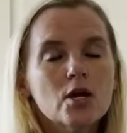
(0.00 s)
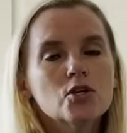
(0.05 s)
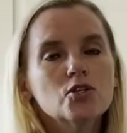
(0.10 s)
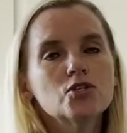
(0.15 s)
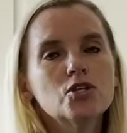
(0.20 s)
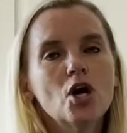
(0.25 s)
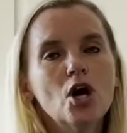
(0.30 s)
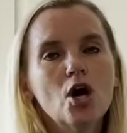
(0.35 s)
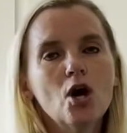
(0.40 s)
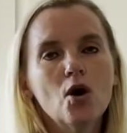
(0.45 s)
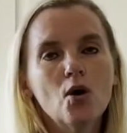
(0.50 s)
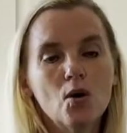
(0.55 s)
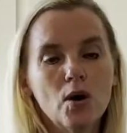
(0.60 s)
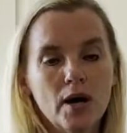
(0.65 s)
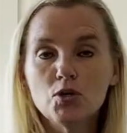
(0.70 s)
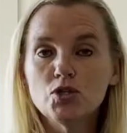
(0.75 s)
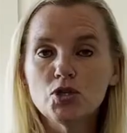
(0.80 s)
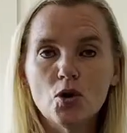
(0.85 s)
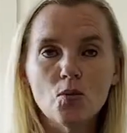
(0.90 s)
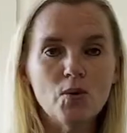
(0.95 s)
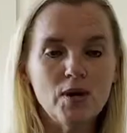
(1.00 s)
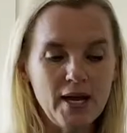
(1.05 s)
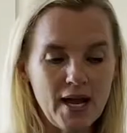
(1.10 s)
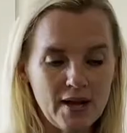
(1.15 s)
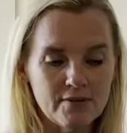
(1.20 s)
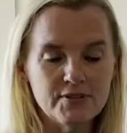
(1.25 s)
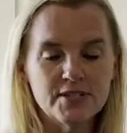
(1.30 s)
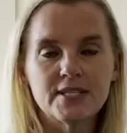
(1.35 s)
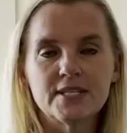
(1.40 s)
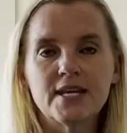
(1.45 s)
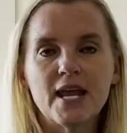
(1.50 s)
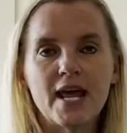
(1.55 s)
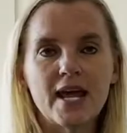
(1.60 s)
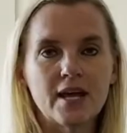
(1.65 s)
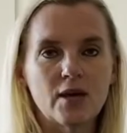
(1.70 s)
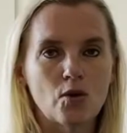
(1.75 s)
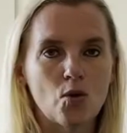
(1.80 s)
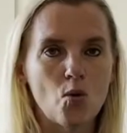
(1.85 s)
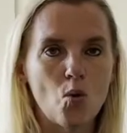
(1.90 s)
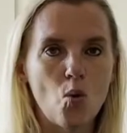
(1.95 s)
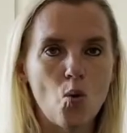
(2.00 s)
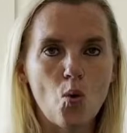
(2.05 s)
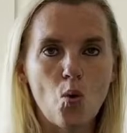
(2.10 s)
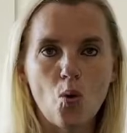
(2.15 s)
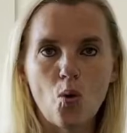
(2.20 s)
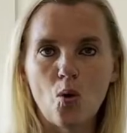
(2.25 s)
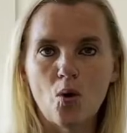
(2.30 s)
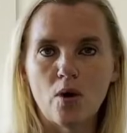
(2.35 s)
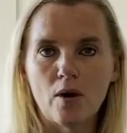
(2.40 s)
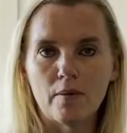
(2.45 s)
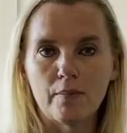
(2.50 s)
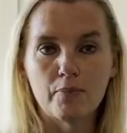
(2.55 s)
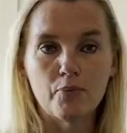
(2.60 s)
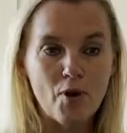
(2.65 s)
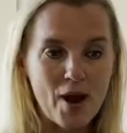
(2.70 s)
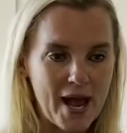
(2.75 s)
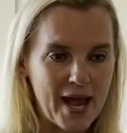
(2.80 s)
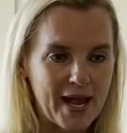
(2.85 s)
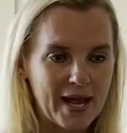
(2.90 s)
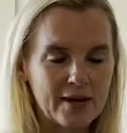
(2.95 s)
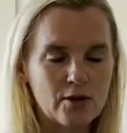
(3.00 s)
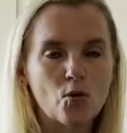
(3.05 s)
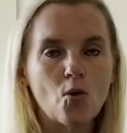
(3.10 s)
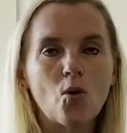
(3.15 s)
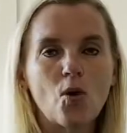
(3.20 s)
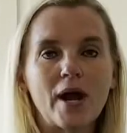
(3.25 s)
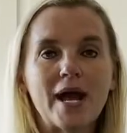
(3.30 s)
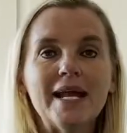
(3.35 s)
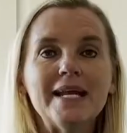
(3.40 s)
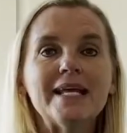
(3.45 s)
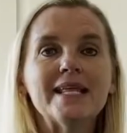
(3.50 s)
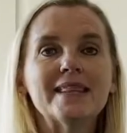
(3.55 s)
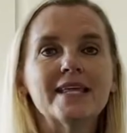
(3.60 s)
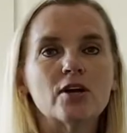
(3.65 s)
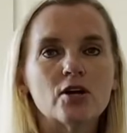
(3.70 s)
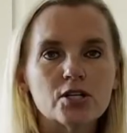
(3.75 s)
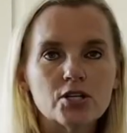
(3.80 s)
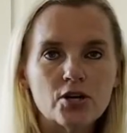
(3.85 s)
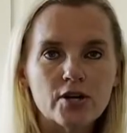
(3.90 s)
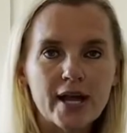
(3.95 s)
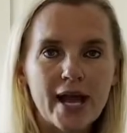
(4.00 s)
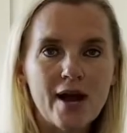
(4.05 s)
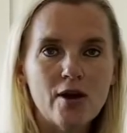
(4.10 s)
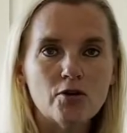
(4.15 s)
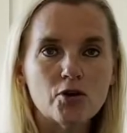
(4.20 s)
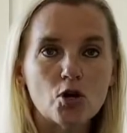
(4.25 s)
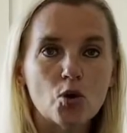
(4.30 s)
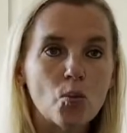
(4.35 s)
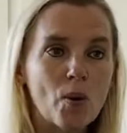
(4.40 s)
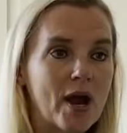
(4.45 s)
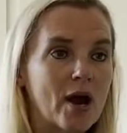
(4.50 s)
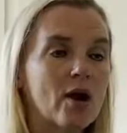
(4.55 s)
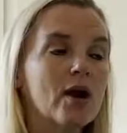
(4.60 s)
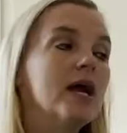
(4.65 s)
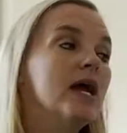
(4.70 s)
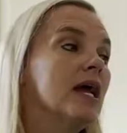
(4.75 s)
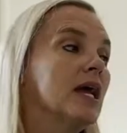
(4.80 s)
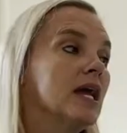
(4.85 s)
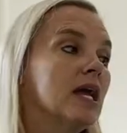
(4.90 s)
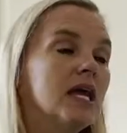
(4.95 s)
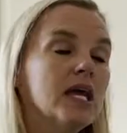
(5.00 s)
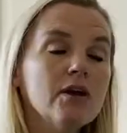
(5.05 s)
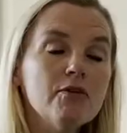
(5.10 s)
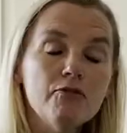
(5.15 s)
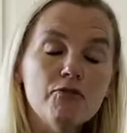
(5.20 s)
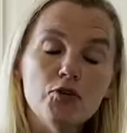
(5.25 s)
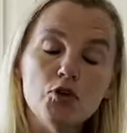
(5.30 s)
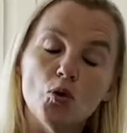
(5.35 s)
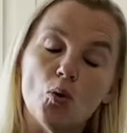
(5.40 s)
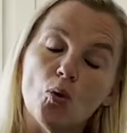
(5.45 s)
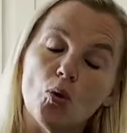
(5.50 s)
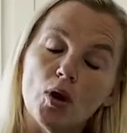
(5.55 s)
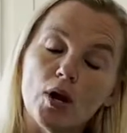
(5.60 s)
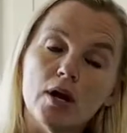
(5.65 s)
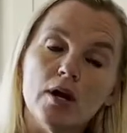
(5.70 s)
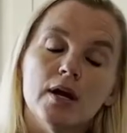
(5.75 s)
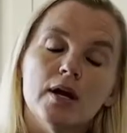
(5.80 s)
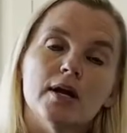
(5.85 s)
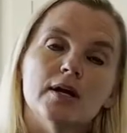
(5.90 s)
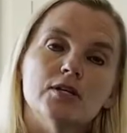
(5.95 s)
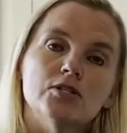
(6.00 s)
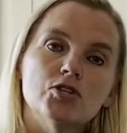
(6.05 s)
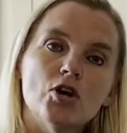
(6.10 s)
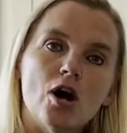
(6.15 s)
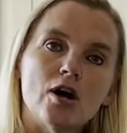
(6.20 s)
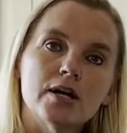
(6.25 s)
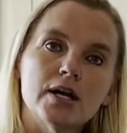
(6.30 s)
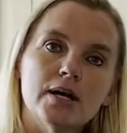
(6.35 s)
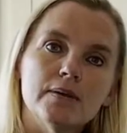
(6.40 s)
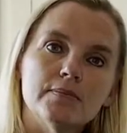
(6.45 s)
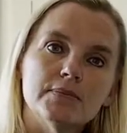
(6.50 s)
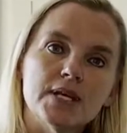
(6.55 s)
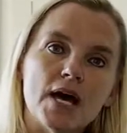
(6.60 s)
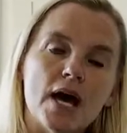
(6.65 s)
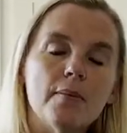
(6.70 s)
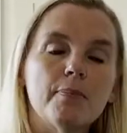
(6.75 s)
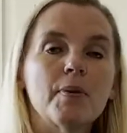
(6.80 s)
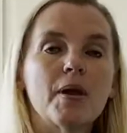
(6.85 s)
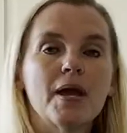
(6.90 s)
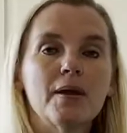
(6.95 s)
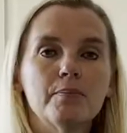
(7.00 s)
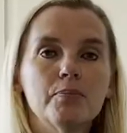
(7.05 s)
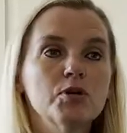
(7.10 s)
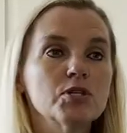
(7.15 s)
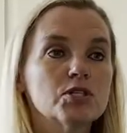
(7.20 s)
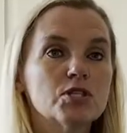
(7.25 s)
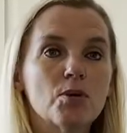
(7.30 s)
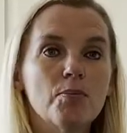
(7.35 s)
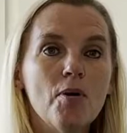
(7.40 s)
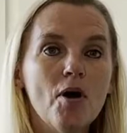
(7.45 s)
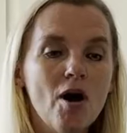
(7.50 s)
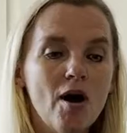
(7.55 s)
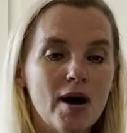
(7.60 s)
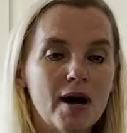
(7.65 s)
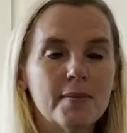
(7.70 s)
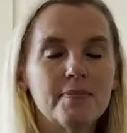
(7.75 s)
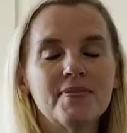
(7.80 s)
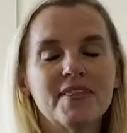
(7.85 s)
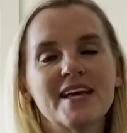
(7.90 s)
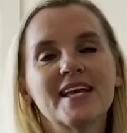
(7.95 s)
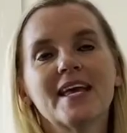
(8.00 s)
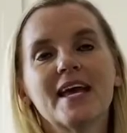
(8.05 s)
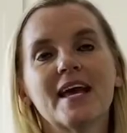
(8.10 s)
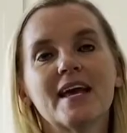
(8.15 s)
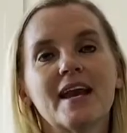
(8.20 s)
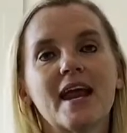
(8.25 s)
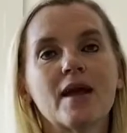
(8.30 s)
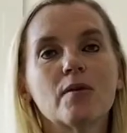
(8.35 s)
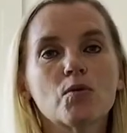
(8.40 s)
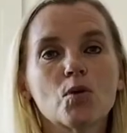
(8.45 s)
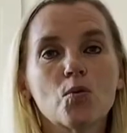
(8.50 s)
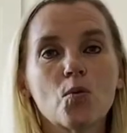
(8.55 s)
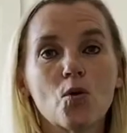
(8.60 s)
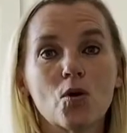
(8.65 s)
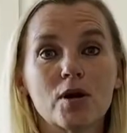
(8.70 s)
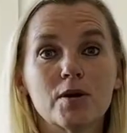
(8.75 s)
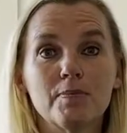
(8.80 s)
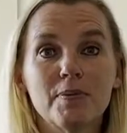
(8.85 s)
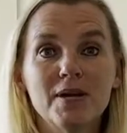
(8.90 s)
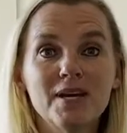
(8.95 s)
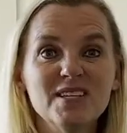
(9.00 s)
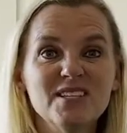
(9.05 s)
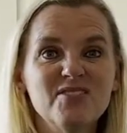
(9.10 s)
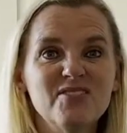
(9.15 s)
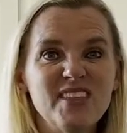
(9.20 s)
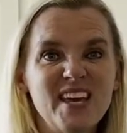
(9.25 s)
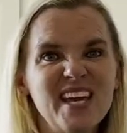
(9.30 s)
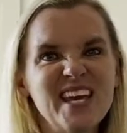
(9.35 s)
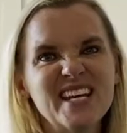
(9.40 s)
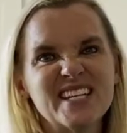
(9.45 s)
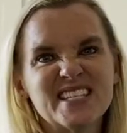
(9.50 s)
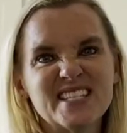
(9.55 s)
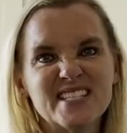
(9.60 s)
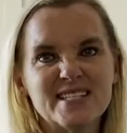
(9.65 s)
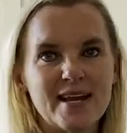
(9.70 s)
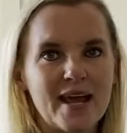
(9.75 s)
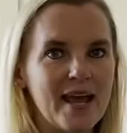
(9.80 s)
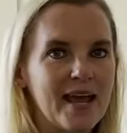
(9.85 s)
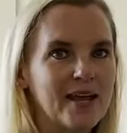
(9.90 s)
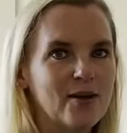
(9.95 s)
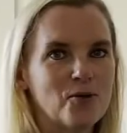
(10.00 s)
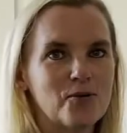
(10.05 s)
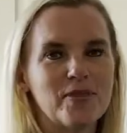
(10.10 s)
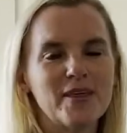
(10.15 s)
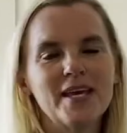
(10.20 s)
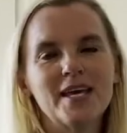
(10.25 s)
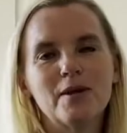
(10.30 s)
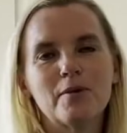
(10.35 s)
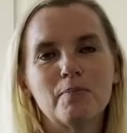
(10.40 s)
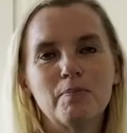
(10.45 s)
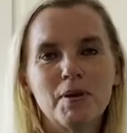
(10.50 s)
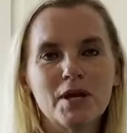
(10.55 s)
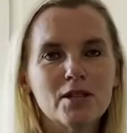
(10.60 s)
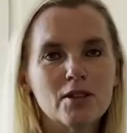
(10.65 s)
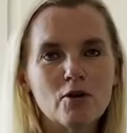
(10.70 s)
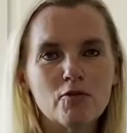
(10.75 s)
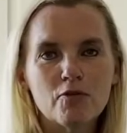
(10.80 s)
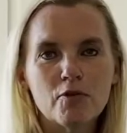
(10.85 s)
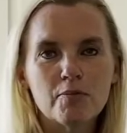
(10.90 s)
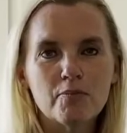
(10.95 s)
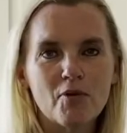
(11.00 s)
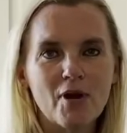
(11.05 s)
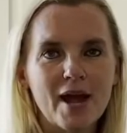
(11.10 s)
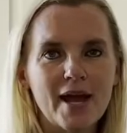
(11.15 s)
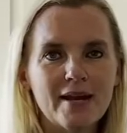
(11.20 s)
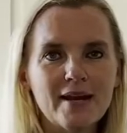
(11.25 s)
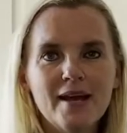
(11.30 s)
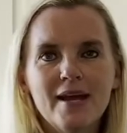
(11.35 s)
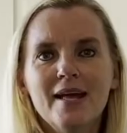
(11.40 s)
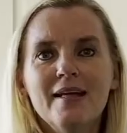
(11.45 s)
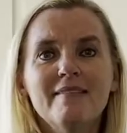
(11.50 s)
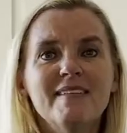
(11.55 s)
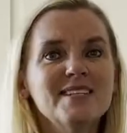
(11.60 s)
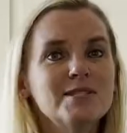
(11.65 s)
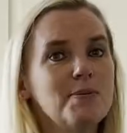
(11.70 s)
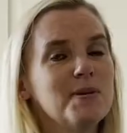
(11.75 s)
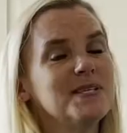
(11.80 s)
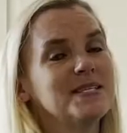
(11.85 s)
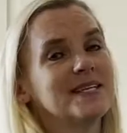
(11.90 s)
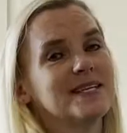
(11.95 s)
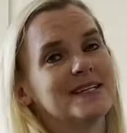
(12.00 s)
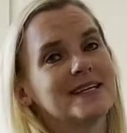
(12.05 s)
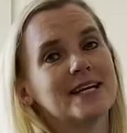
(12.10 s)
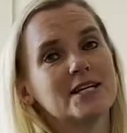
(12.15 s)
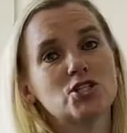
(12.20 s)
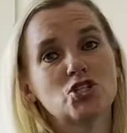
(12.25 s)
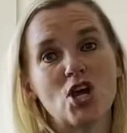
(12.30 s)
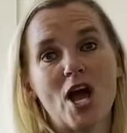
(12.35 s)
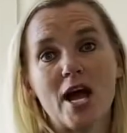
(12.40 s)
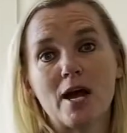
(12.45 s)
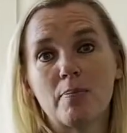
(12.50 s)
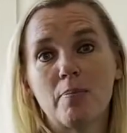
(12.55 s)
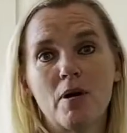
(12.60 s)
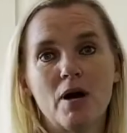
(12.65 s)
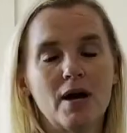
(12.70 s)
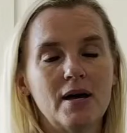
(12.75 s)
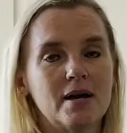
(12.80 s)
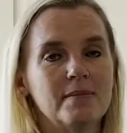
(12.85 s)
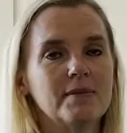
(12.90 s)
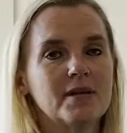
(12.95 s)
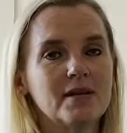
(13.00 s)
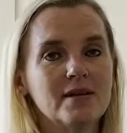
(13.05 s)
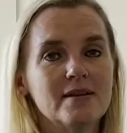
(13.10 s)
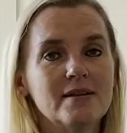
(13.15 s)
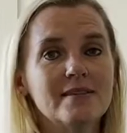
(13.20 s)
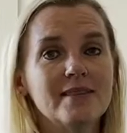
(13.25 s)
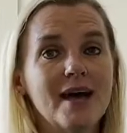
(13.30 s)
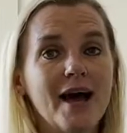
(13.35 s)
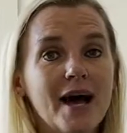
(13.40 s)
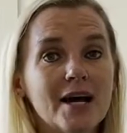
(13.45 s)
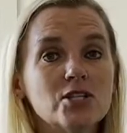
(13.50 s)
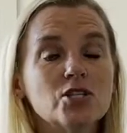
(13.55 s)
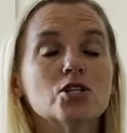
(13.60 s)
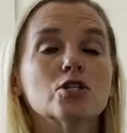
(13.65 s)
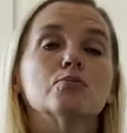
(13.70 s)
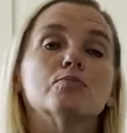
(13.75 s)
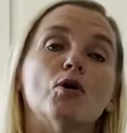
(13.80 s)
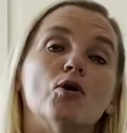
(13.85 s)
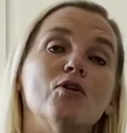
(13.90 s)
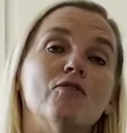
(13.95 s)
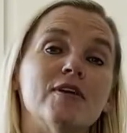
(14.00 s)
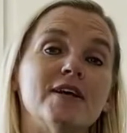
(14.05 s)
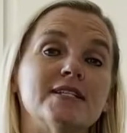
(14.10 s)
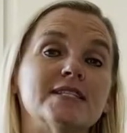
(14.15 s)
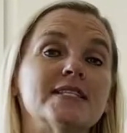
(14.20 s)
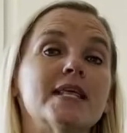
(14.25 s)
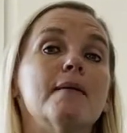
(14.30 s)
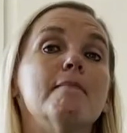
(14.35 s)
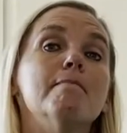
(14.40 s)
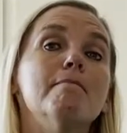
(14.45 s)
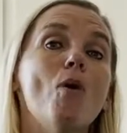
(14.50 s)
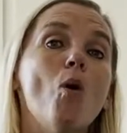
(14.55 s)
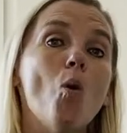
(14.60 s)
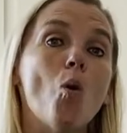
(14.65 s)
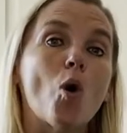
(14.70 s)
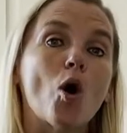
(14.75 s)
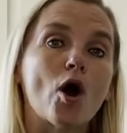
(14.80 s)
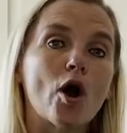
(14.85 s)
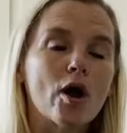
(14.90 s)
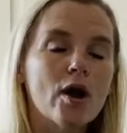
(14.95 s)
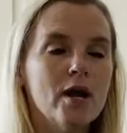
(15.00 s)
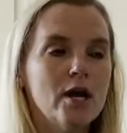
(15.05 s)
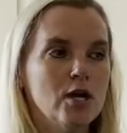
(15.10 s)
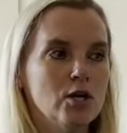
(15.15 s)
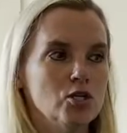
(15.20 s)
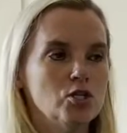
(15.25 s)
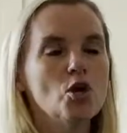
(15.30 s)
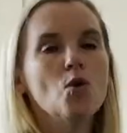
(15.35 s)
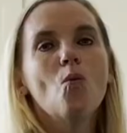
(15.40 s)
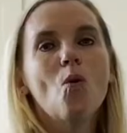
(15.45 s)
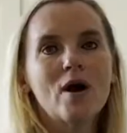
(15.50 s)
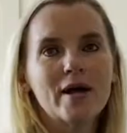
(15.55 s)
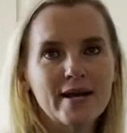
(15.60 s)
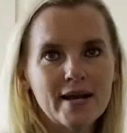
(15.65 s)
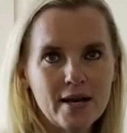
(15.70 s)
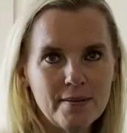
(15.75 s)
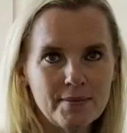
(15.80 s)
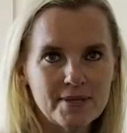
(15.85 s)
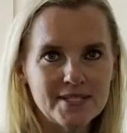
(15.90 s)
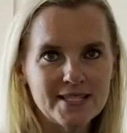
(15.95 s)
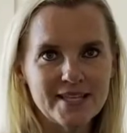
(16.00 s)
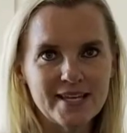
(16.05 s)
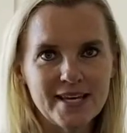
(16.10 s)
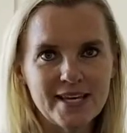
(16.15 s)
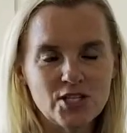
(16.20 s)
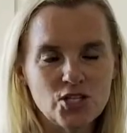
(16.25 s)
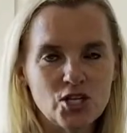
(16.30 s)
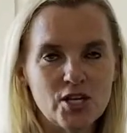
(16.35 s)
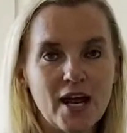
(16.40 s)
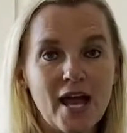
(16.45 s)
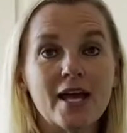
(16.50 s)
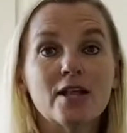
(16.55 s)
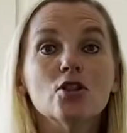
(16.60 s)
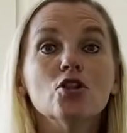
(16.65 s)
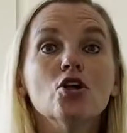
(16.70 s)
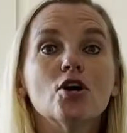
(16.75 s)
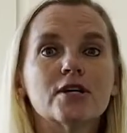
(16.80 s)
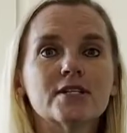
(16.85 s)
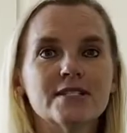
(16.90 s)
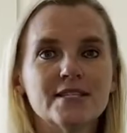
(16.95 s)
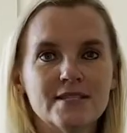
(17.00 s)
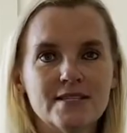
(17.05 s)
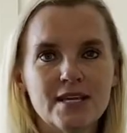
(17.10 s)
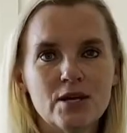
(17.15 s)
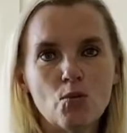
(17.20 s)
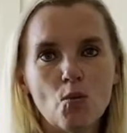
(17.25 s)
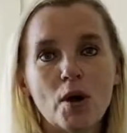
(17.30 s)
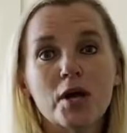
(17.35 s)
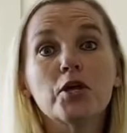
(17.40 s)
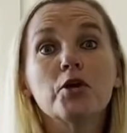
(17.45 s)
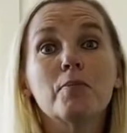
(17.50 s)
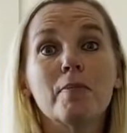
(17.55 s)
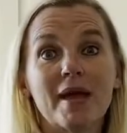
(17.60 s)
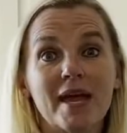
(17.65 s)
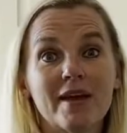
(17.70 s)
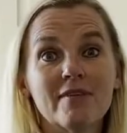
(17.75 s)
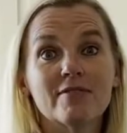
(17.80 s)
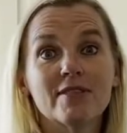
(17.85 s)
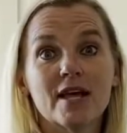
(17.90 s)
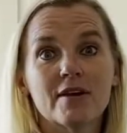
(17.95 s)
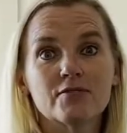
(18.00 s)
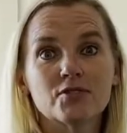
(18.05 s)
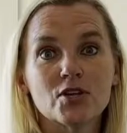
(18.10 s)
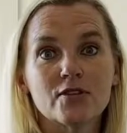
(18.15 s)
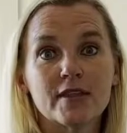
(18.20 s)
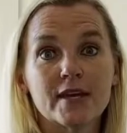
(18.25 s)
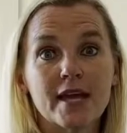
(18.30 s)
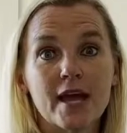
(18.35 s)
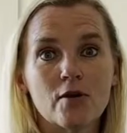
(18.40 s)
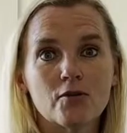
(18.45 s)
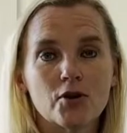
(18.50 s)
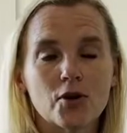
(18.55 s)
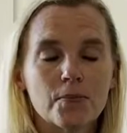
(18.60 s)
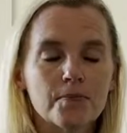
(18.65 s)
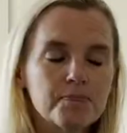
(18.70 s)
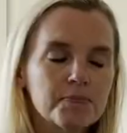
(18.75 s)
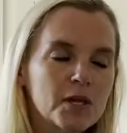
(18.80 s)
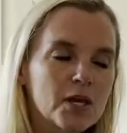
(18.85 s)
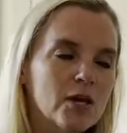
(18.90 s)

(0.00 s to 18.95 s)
So you don't want to have steak or bread or anything on your counter where if your dog comes up and puts their paw up, they get a reward. Because if they get a steak or they get a big loaf of bread, that's basically a jackpot. I mean, that just motivates them more to want to come into the kitchen and look to see what you may have left on the counter.